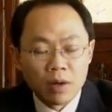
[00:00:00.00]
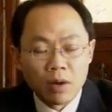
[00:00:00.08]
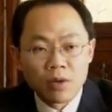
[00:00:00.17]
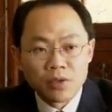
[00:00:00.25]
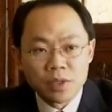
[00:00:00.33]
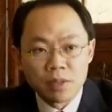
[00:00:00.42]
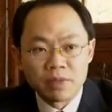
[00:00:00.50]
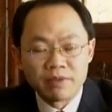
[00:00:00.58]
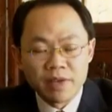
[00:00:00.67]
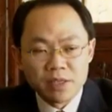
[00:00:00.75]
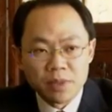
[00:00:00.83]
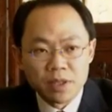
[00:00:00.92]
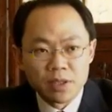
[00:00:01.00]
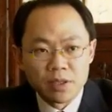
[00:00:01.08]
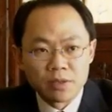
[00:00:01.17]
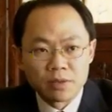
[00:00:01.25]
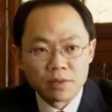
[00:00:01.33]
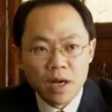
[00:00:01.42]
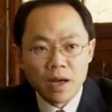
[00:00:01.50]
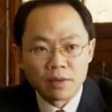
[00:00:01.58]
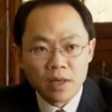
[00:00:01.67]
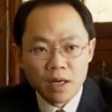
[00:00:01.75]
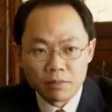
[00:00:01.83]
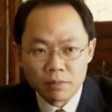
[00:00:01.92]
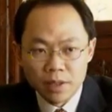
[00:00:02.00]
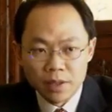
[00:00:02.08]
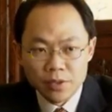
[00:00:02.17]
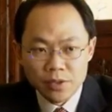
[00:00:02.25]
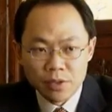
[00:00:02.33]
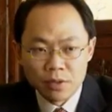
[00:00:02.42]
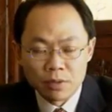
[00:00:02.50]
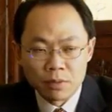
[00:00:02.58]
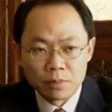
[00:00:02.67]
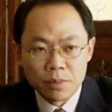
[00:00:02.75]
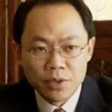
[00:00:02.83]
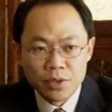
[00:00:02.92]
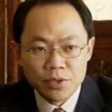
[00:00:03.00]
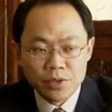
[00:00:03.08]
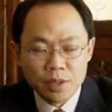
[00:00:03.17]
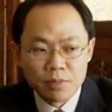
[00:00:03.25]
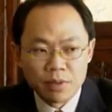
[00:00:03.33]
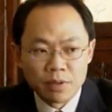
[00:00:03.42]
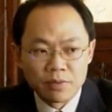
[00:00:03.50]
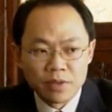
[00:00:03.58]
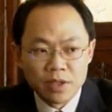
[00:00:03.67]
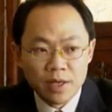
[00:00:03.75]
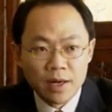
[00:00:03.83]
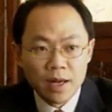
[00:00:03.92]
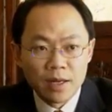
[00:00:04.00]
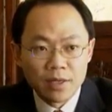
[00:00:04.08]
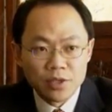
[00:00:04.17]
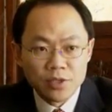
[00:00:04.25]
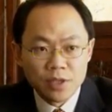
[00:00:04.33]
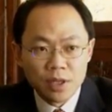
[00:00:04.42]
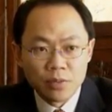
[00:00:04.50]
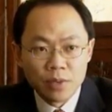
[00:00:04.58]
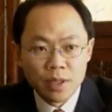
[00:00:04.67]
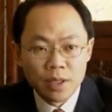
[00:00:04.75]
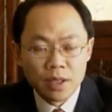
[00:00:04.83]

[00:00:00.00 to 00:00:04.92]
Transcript: but also some investment into other companies or purchase some of the technologies that